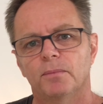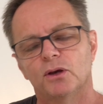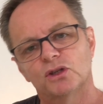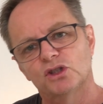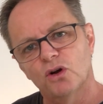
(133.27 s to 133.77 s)

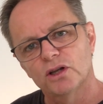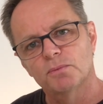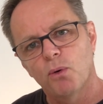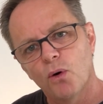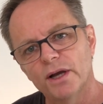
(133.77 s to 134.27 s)
because John's
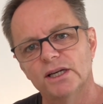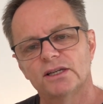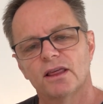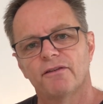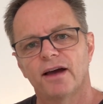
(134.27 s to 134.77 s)
pointing
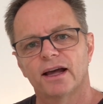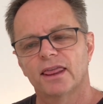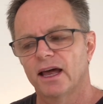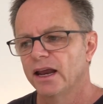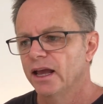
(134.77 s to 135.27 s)
to the
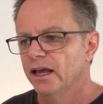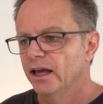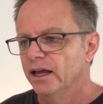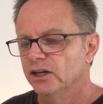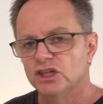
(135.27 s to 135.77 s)
fact that
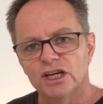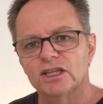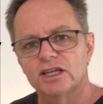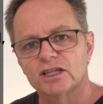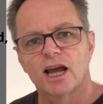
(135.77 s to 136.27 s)

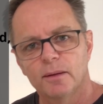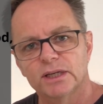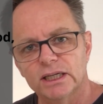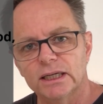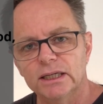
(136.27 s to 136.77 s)
Jesus has come
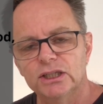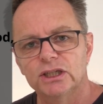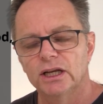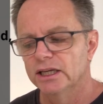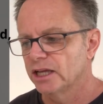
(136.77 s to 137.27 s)
to
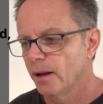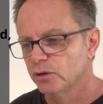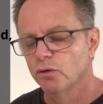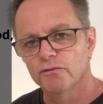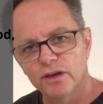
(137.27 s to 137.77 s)
teach, he's come
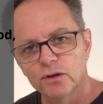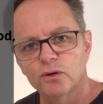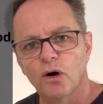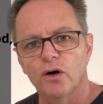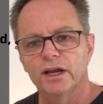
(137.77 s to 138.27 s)
to reveal
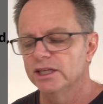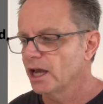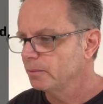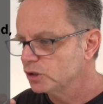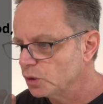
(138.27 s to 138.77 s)
God, he's
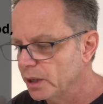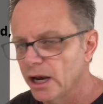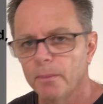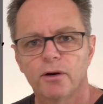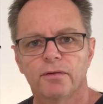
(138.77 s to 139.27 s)
come to do a
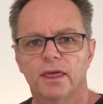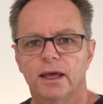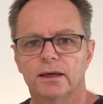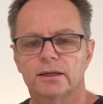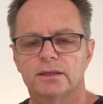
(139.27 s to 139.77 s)
number of
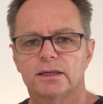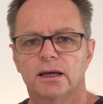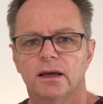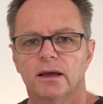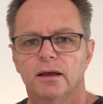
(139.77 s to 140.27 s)
things,
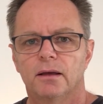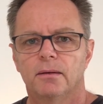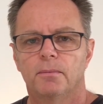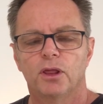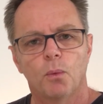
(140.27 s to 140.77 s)

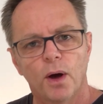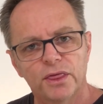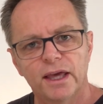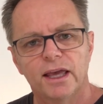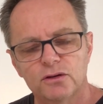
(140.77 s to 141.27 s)
but the
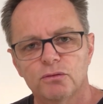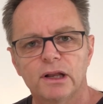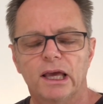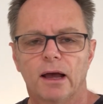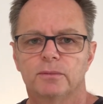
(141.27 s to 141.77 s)
one thing he's
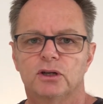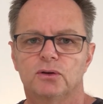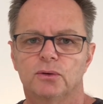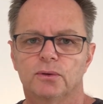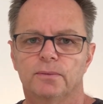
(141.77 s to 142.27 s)
really come to
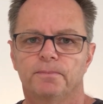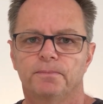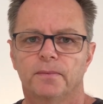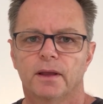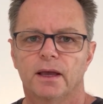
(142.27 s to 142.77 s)
do
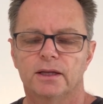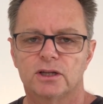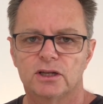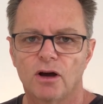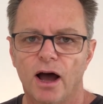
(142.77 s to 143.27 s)
is
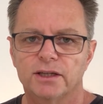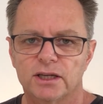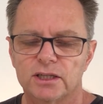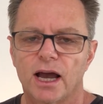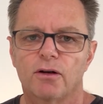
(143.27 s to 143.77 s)
to die as
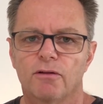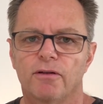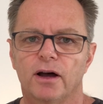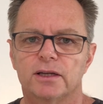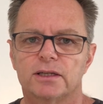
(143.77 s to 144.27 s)
a
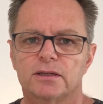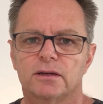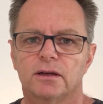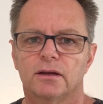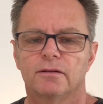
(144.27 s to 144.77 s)
sacrifice
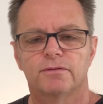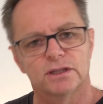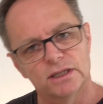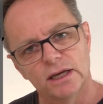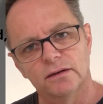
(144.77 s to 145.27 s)
for
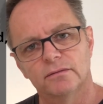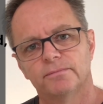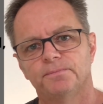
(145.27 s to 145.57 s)
sin.